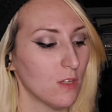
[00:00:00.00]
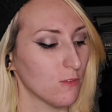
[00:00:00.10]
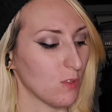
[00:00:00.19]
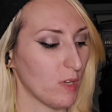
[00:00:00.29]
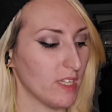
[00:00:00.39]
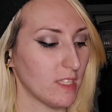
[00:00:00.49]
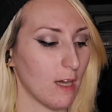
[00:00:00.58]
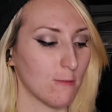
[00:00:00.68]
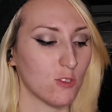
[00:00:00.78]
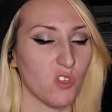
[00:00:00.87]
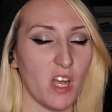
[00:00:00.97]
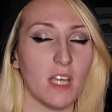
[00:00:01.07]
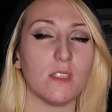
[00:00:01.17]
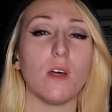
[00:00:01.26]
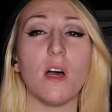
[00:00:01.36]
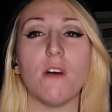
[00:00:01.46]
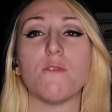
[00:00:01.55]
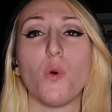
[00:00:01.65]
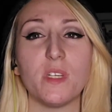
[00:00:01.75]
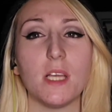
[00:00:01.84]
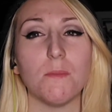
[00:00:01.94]
for right now I'm just trying to
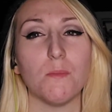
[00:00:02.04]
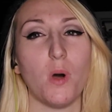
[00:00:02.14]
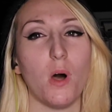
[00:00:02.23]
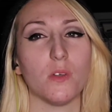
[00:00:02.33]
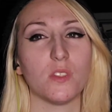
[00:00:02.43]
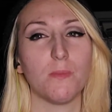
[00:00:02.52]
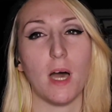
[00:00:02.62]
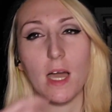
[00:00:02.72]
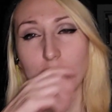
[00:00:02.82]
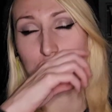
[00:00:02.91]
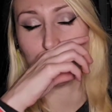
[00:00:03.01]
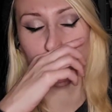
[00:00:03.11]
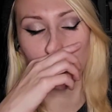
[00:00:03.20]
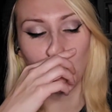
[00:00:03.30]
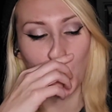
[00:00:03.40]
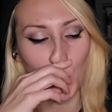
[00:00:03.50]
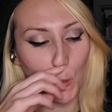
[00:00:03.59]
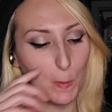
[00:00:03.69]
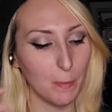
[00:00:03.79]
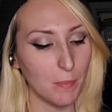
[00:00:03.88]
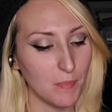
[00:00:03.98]
avoid impulse buying too
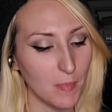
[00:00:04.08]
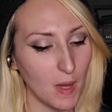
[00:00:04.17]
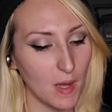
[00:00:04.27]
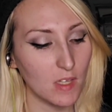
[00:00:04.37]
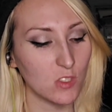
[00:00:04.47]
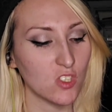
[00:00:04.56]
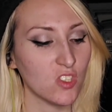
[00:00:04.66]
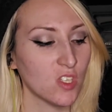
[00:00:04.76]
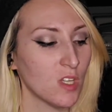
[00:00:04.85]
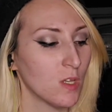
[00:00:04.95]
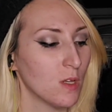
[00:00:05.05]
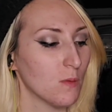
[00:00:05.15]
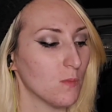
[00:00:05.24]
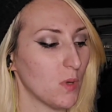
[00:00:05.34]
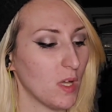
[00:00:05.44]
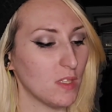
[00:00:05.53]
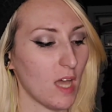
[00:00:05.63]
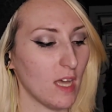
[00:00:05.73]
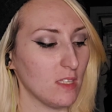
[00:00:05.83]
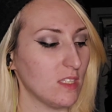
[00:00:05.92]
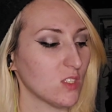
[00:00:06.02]
much. But
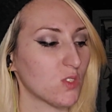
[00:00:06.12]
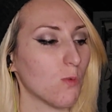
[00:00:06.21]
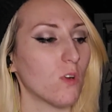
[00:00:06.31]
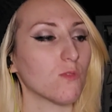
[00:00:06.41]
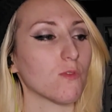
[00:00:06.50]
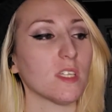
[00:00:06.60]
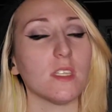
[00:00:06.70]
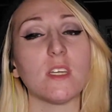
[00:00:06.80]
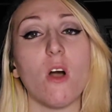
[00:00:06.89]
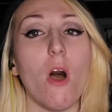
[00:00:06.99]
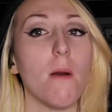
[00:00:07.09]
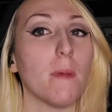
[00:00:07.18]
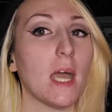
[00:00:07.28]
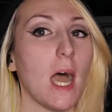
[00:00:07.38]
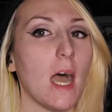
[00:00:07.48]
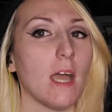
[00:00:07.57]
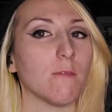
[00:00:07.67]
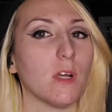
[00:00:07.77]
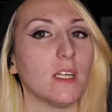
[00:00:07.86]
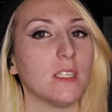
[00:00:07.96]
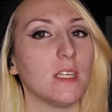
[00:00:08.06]
this one really caught my eye
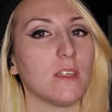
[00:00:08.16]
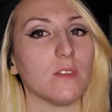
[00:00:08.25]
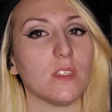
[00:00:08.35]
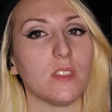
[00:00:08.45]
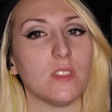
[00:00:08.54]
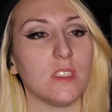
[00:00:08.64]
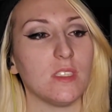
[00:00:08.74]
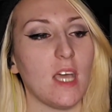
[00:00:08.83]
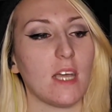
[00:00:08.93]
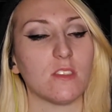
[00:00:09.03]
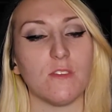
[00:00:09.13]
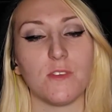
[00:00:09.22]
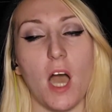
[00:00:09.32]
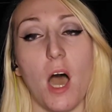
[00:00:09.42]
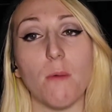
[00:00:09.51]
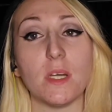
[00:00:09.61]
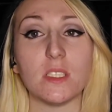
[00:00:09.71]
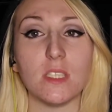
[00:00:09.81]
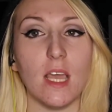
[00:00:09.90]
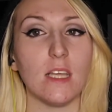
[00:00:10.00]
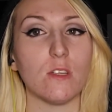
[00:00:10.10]
right here. This is Detective Comics
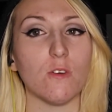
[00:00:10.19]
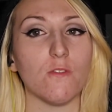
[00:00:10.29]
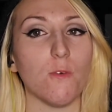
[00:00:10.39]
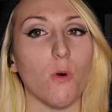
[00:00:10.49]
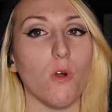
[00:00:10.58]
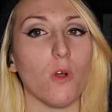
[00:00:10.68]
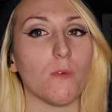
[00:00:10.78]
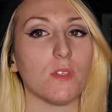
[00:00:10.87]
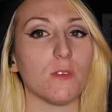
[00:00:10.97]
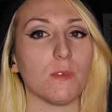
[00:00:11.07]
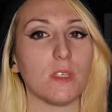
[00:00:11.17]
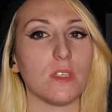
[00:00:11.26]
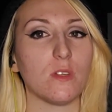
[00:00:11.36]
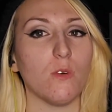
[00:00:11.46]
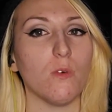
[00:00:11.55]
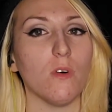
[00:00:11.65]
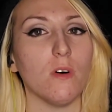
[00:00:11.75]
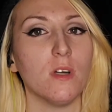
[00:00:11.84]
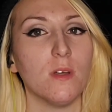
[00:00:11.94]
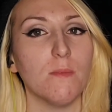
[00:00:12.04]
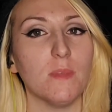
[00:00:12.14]
804 with a really cool
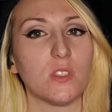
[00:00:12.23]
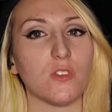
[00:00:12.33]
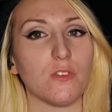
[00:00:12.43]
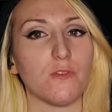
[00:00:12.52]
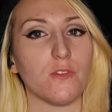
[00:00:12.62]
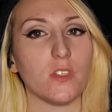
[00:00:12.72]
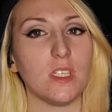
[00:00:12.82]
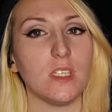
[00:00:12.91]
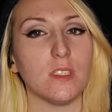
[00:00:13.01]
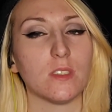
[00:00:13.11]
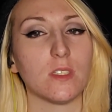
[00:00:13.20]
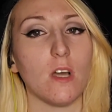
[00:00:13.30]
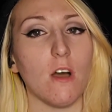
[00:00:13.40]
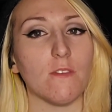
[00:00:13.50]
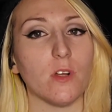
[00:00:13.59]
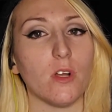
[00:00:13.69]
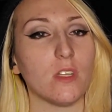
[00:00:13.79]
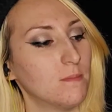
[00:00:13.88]
Mr. Freeze cover.